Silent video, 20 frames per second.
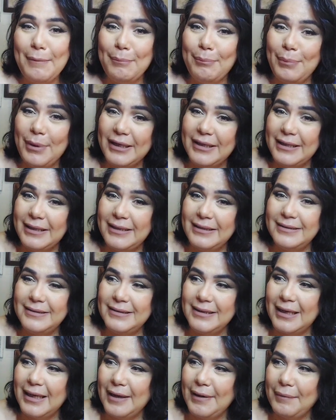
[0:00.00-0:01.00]
but
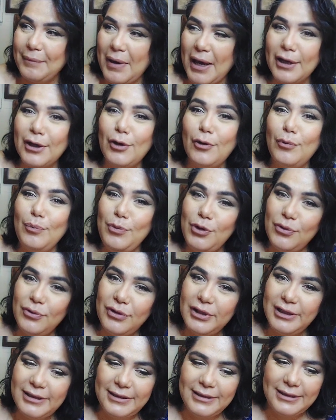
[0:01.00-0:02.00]
it's a
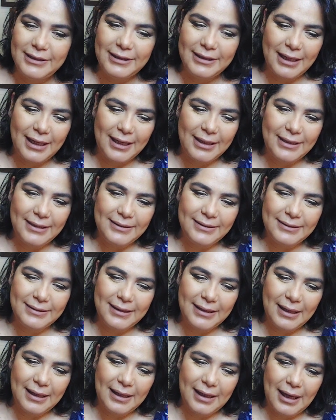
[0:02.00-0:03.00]
community and
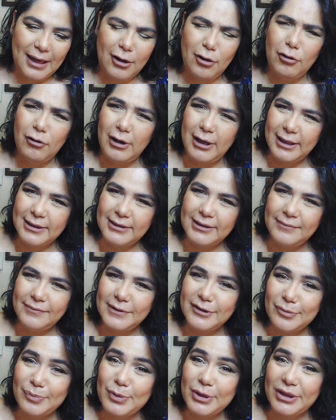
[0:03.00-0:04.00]
it's a collective
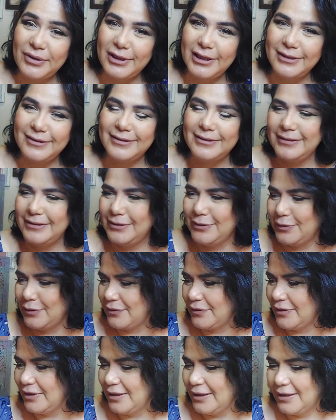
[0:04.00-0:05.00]
experience, you
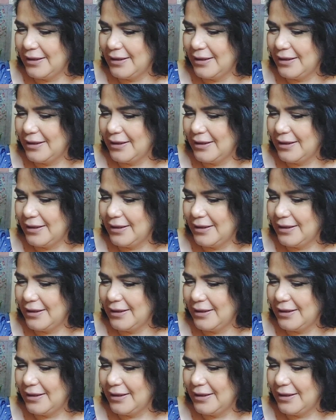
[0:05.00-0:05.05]
know.